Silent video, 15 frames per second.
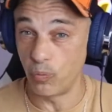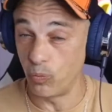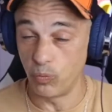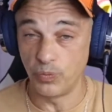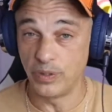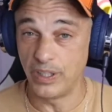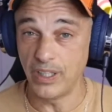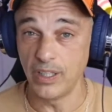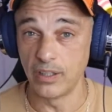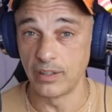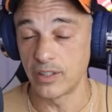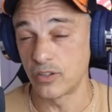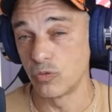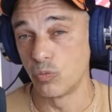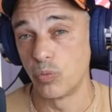deal
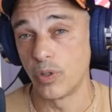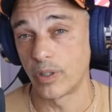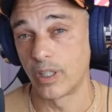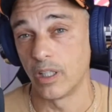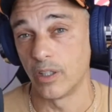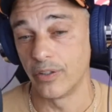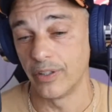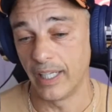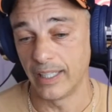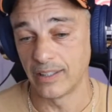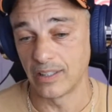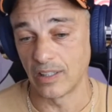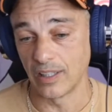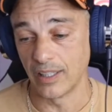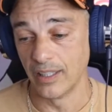doesn't work out
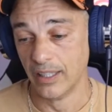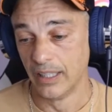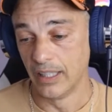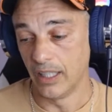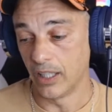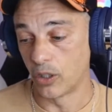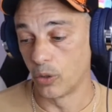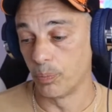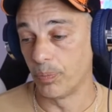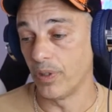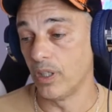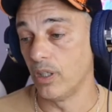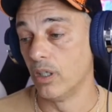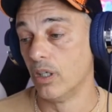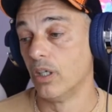nicely, it could
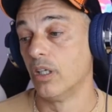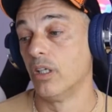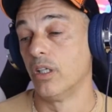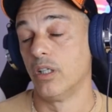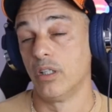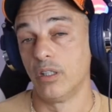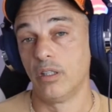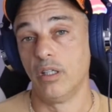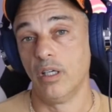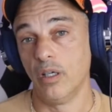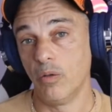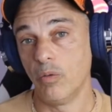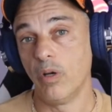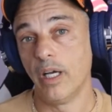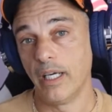be
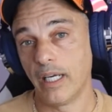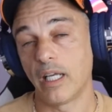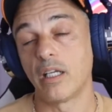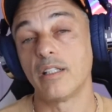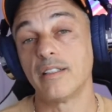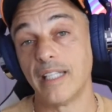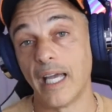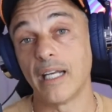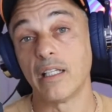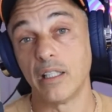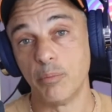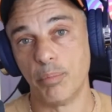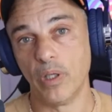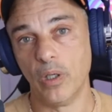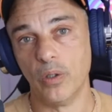another deadly
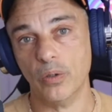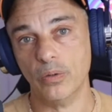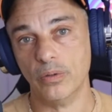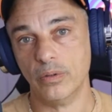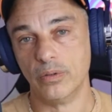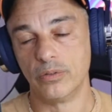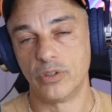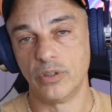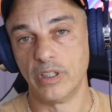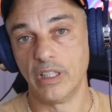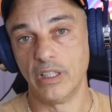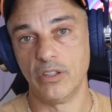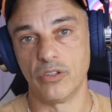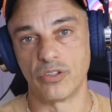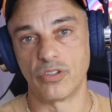blow to the
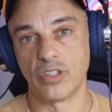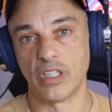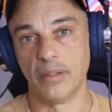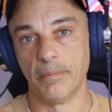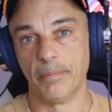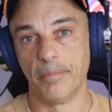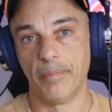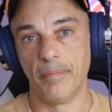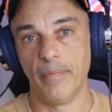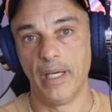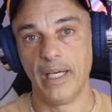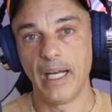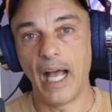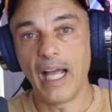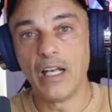industry.
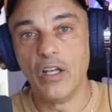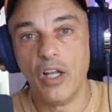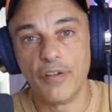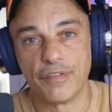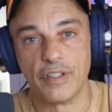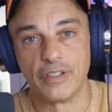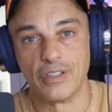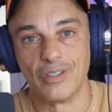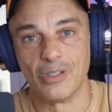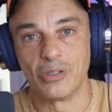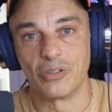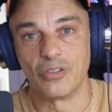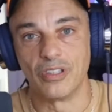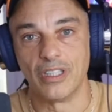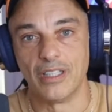And I love this
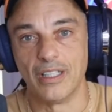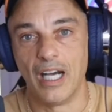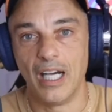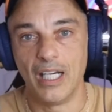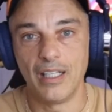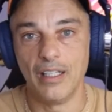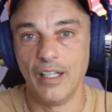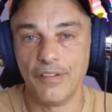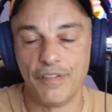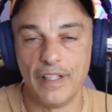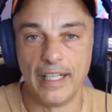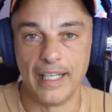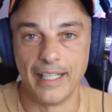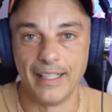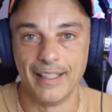industry. I love
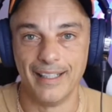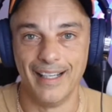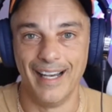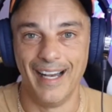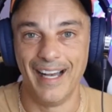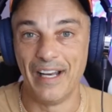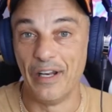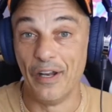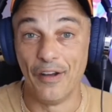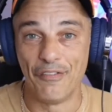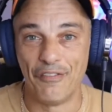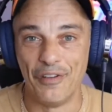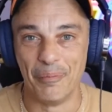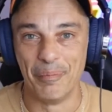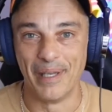LA. I love
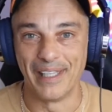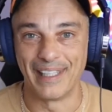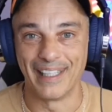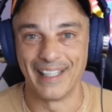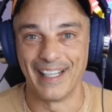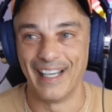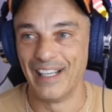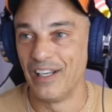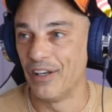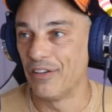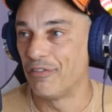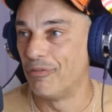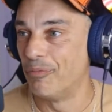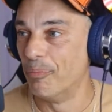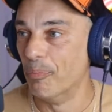filmmaking. I
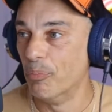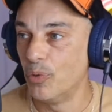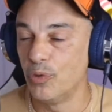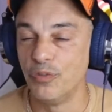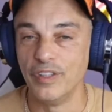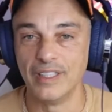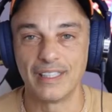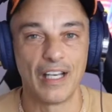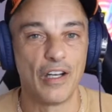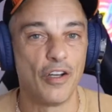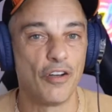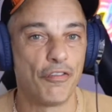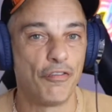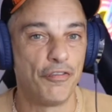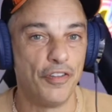love movies. I
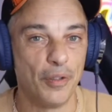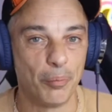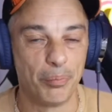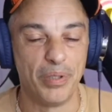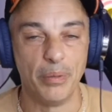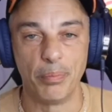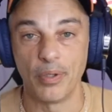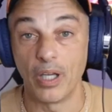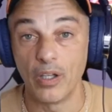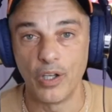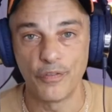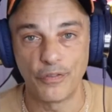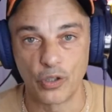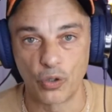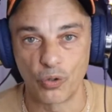love film people. I
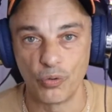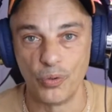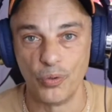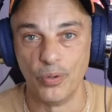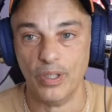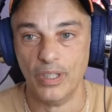love the crew.